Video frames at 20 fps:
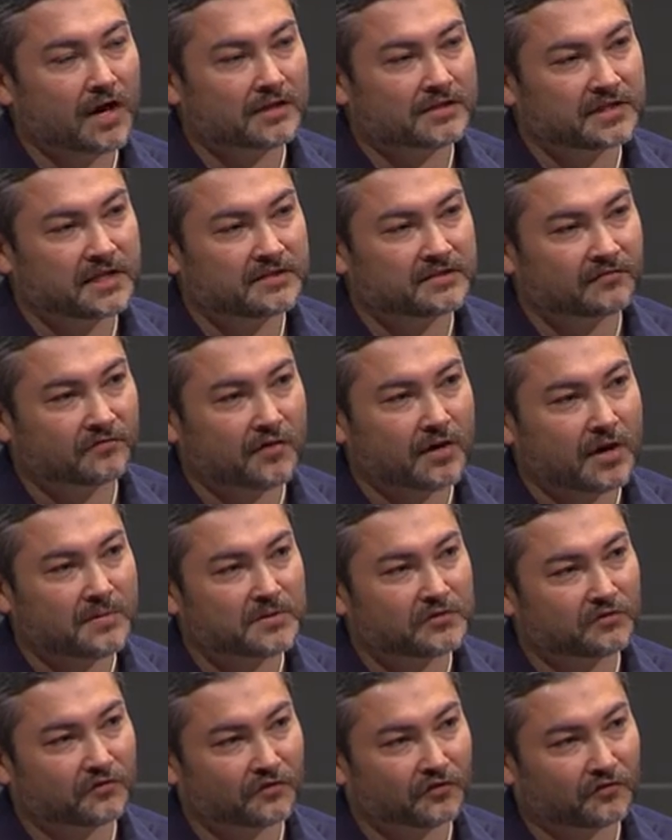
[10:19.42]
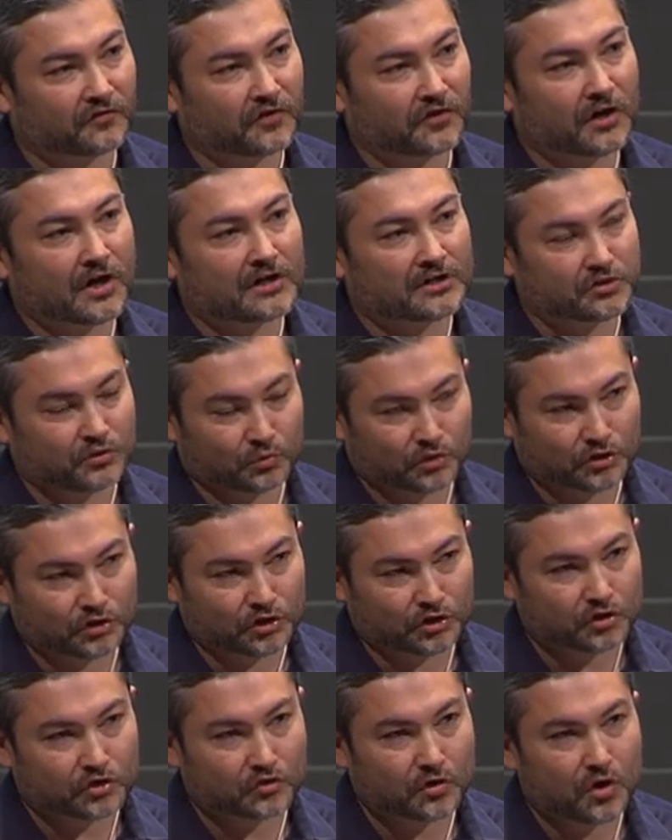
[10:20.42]
test environments for financial
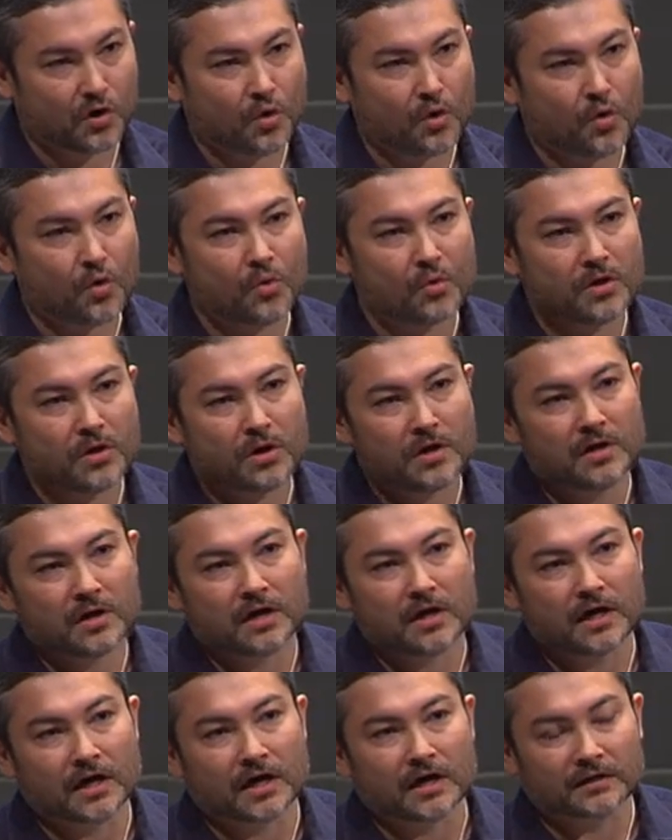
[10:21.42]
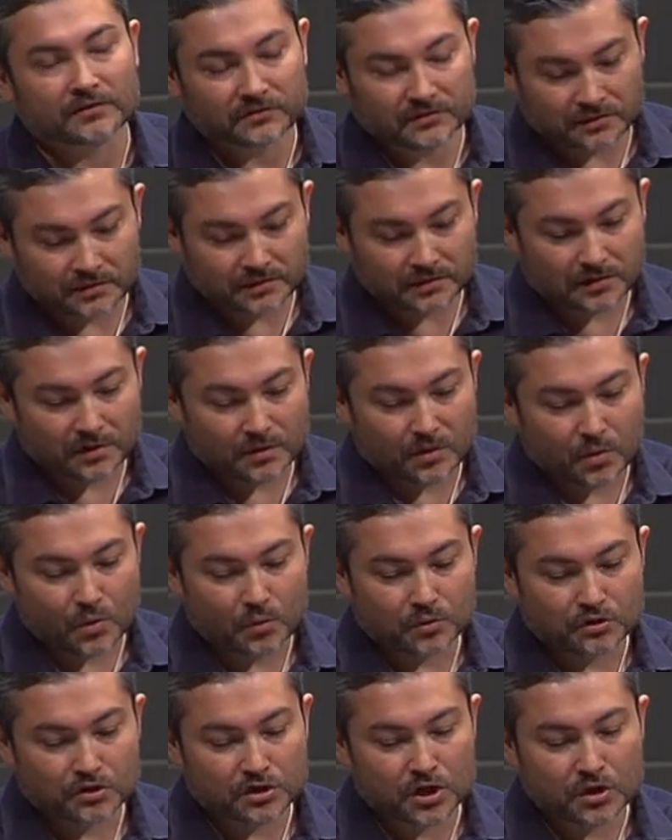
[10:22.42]
control,
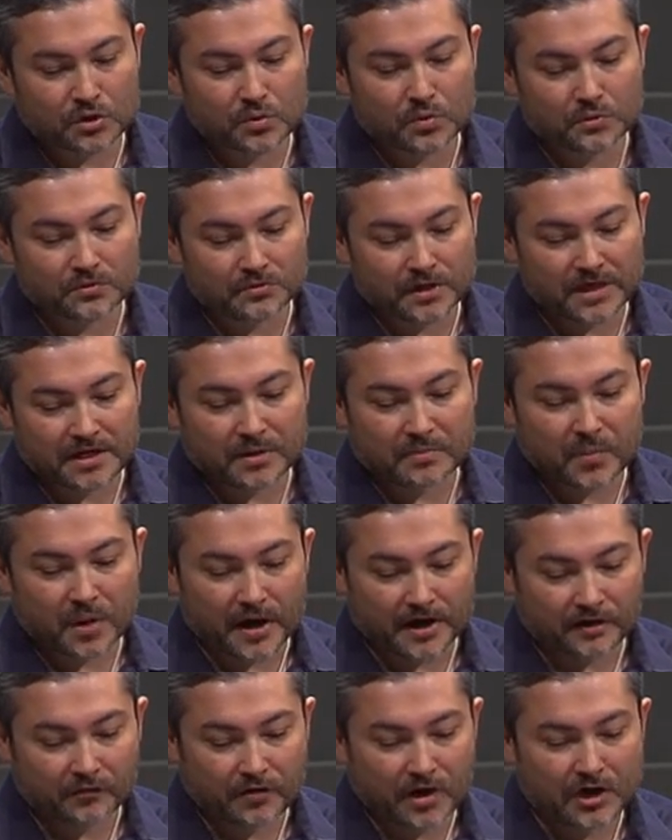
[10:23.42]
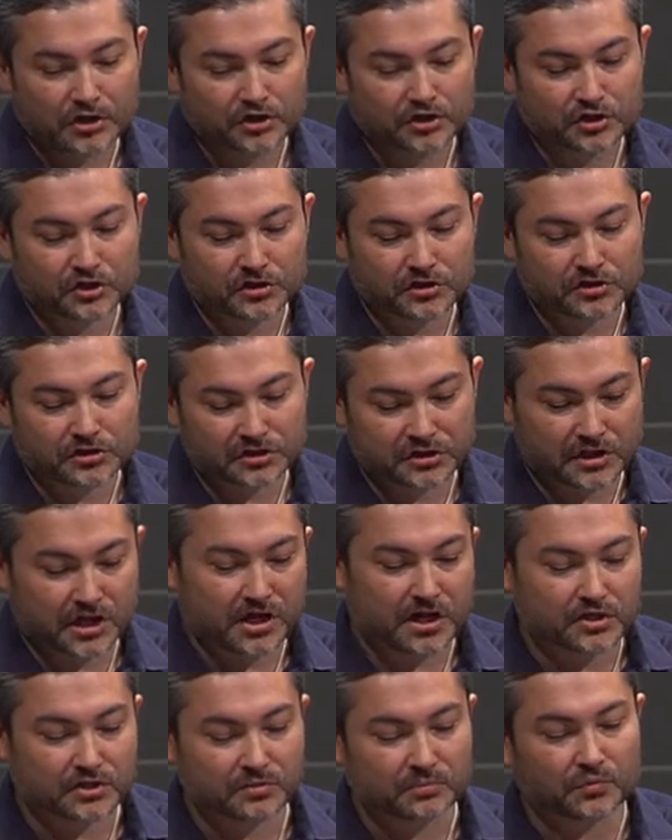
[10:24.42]
also data migration,
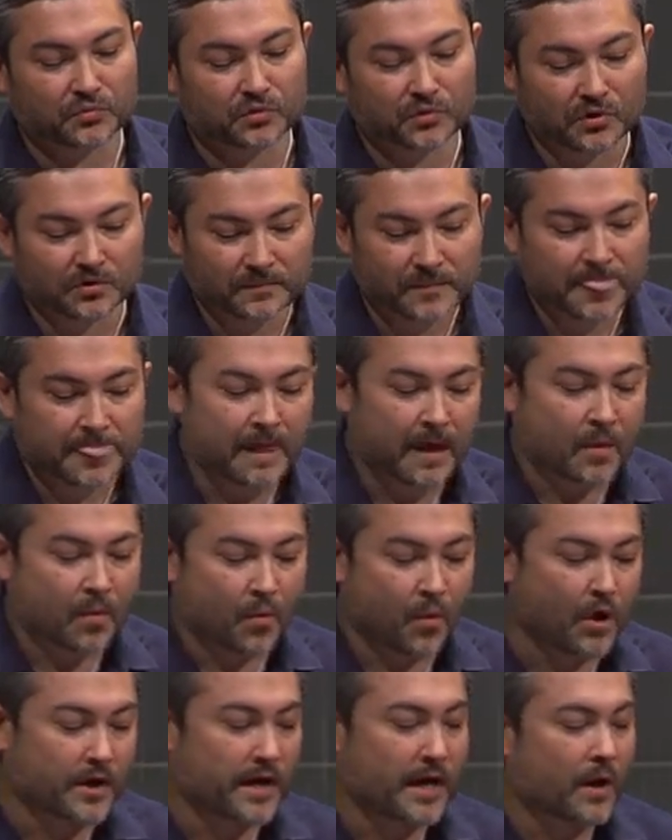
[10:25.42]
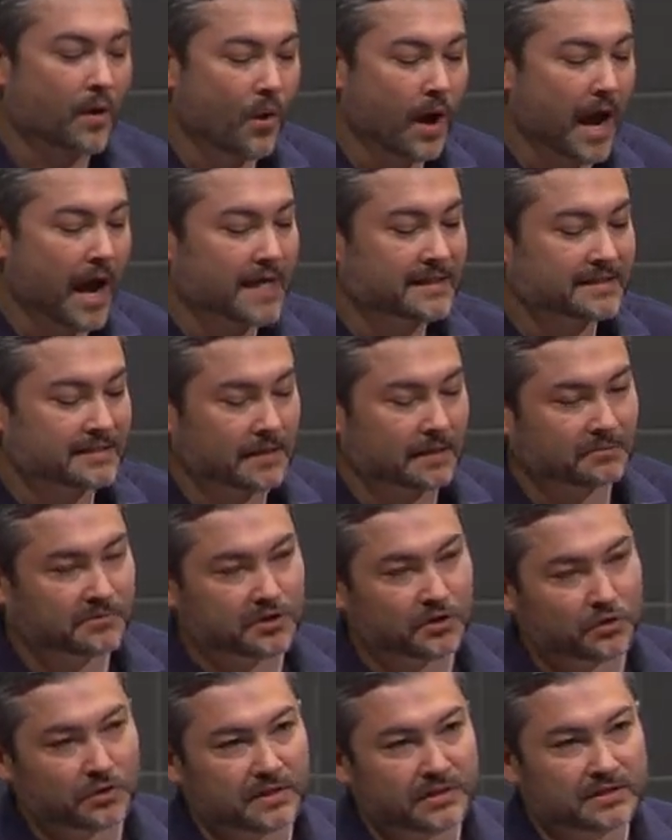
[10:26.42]
stage, and prod. What it all adds up
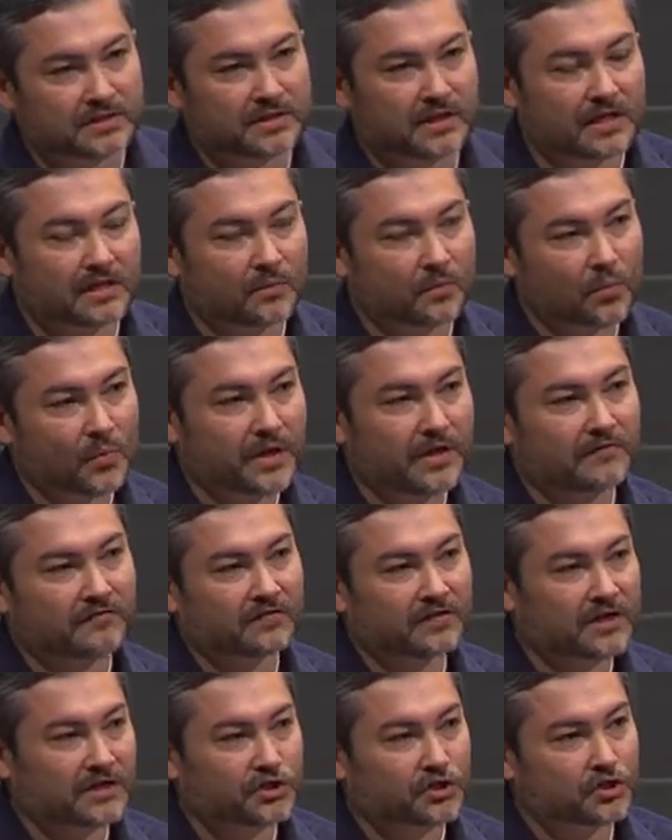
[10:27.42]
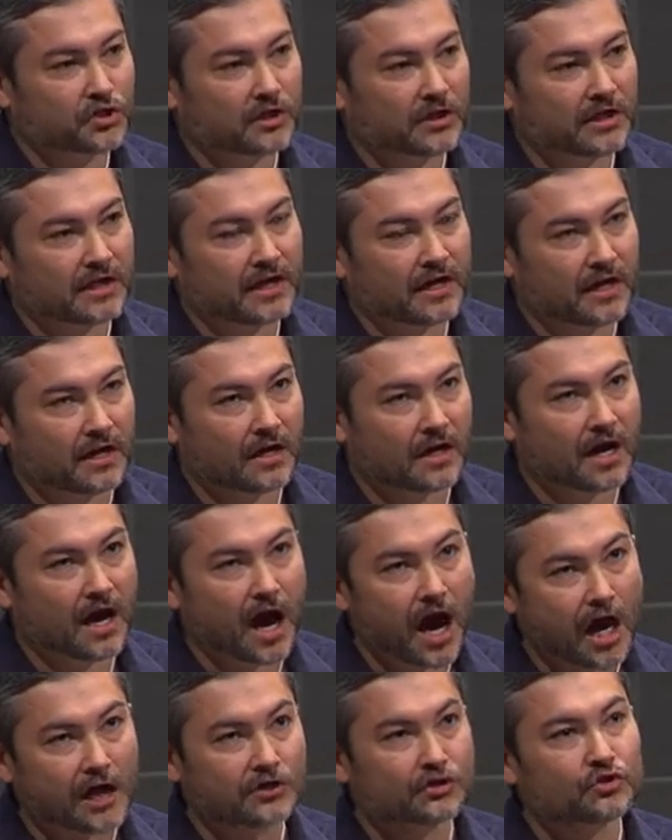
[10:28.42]
to is that we have literally
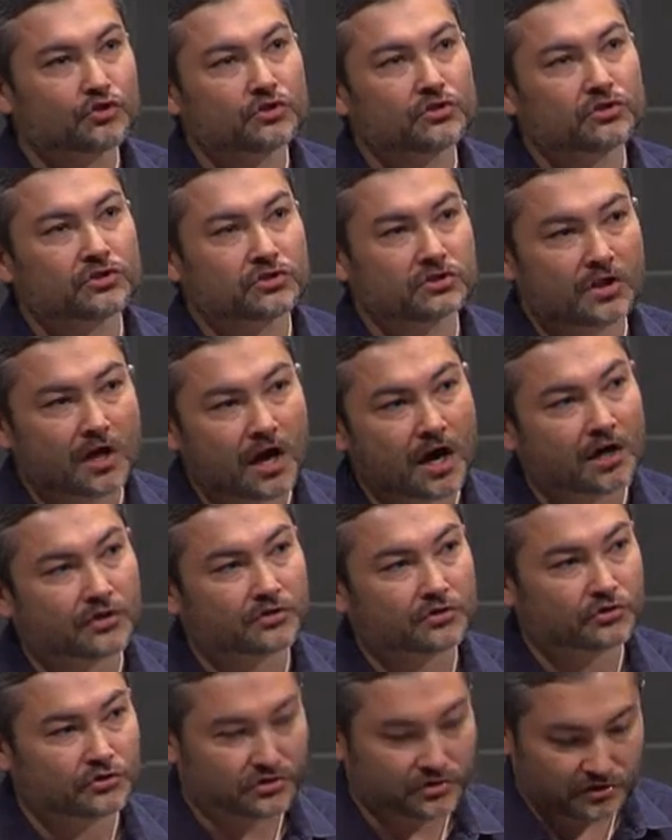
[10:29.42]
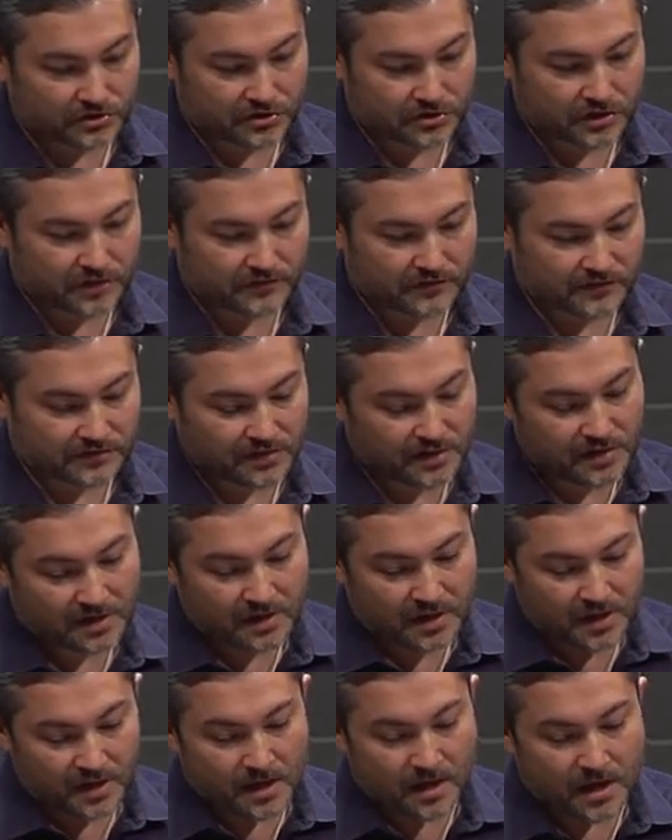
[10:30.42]
hundreds and hundreds of servers.
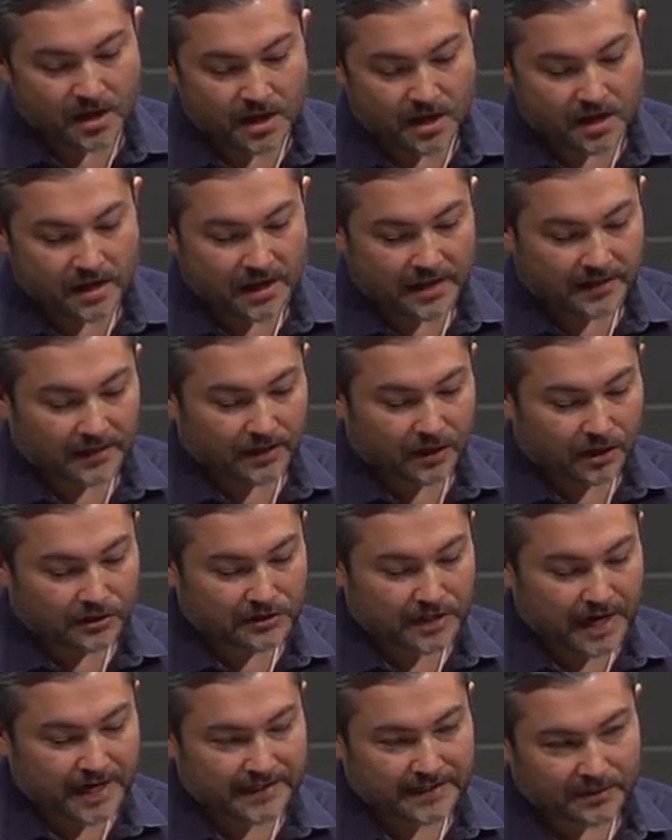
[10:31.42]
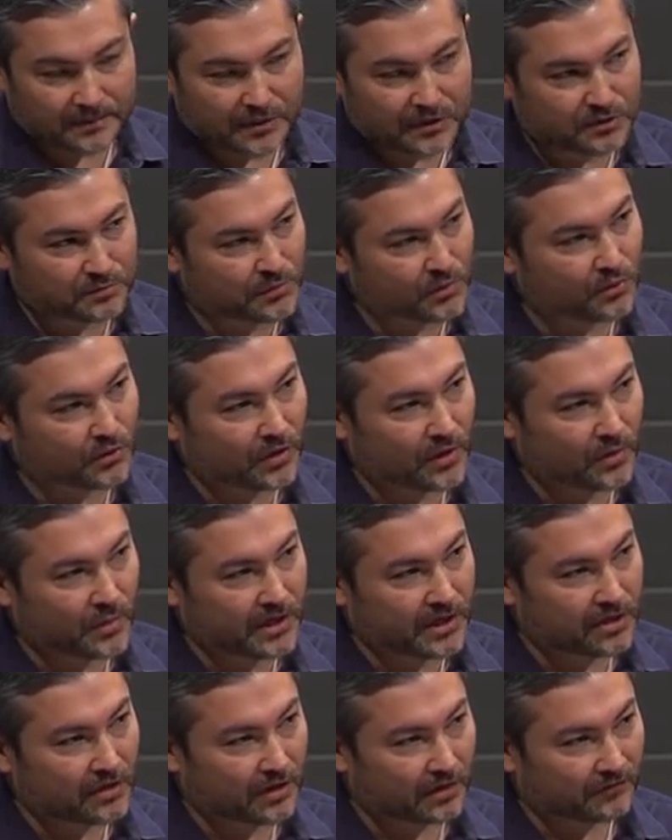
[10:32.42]
And the last AWS bill that
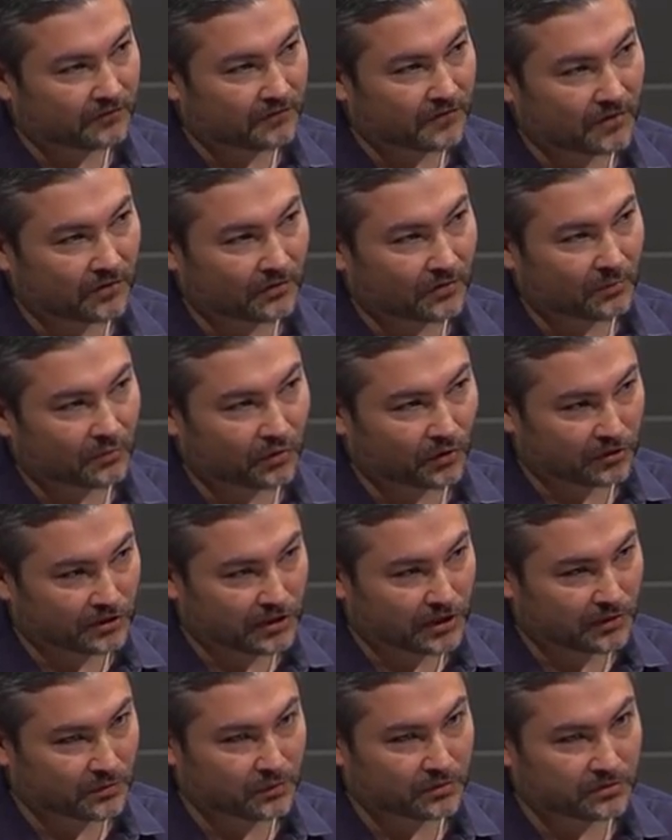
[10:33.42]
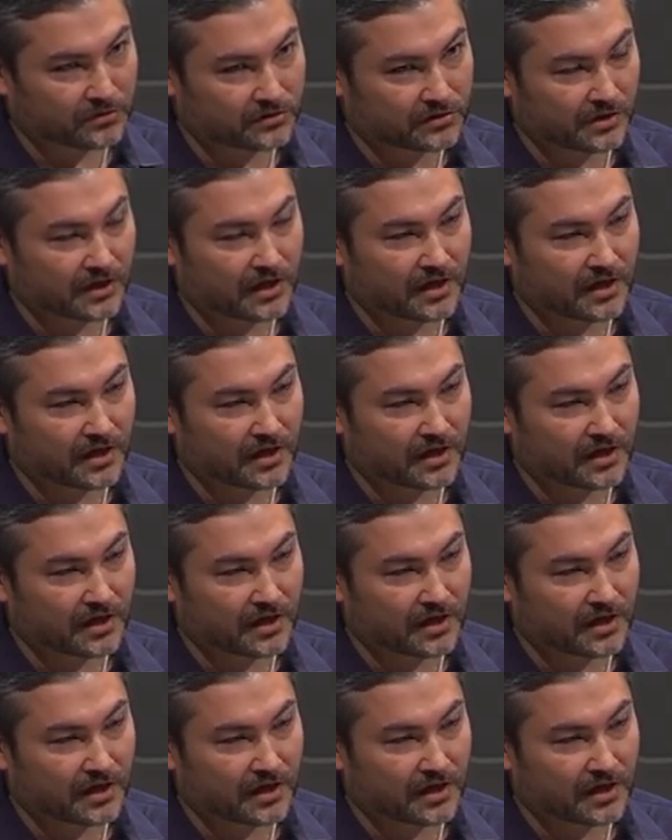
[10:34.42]
we got on the project was